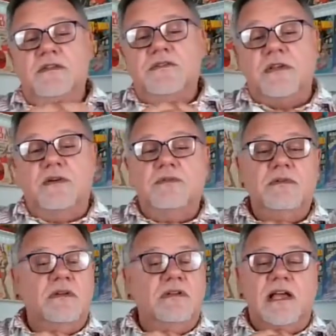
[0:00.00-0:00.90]

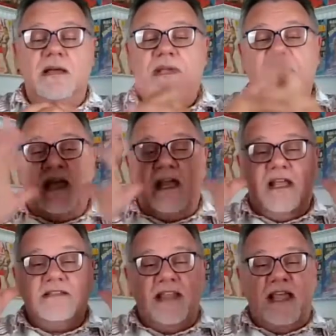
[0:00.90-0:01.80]
So Comic
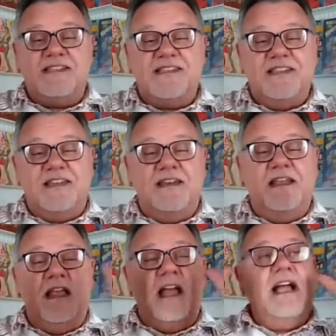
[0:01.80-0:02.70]
Addicts, that's it.
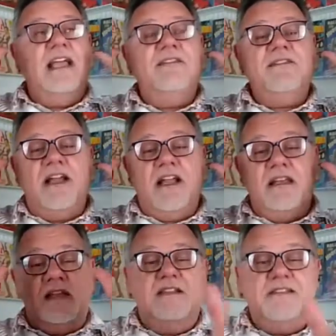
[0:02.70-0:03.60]
I have got
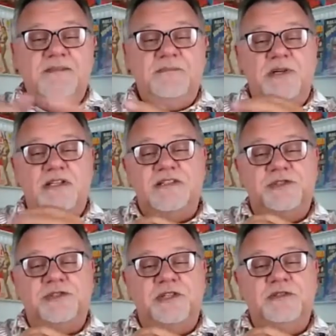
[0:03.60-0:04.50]
tons of books to
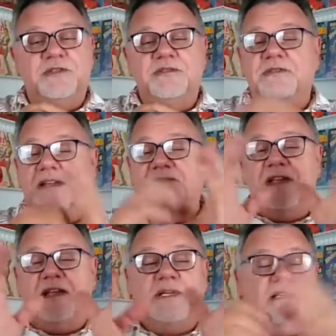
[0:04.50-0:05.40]
show you. I've
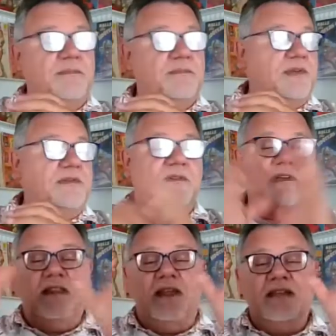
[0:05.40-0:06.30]
got my computer
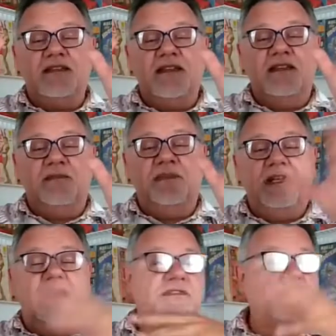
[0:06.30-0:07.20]
and lights set up
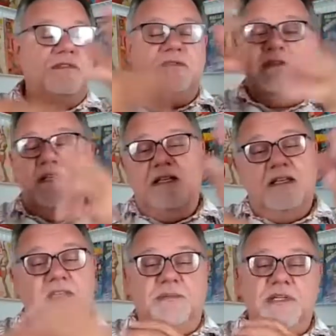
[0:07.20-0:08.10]
now, so
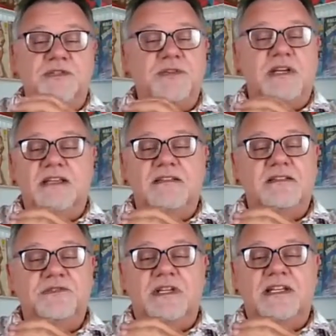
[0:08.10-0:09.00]
I'm going to
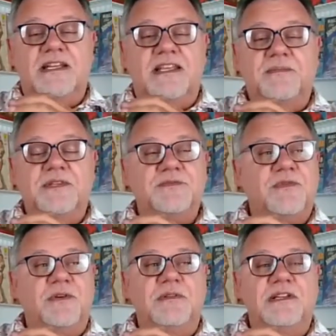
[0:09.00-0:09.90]
try to keep this
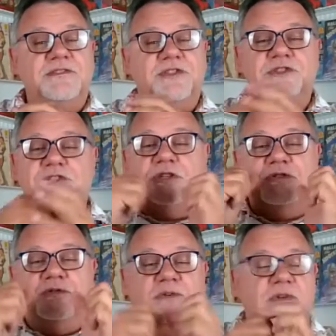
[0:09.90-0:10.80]
rolling and just show
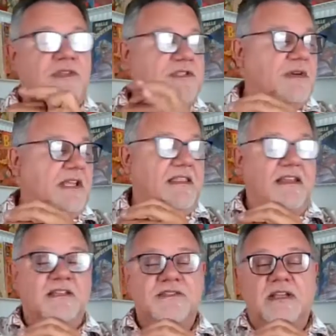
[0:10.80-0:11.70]
you all these great
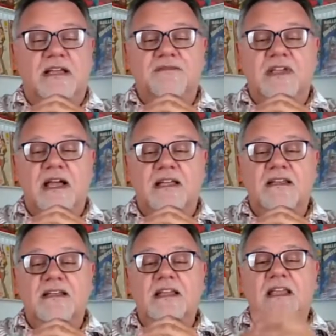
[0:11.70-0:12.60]
things I've
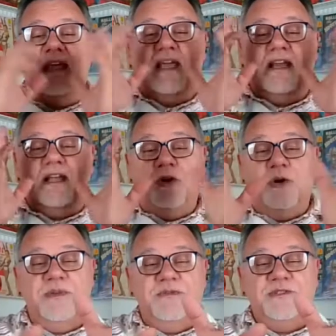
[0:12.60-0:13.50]
gotten. And I
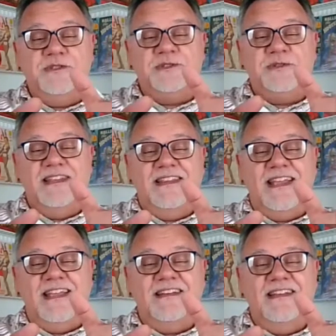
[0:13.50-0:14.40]
hope you've enjoyed
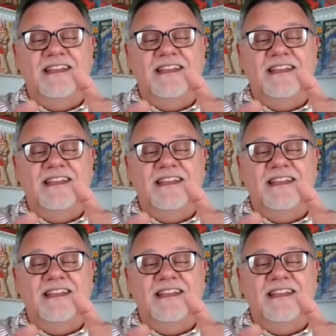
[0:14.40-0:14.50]
that.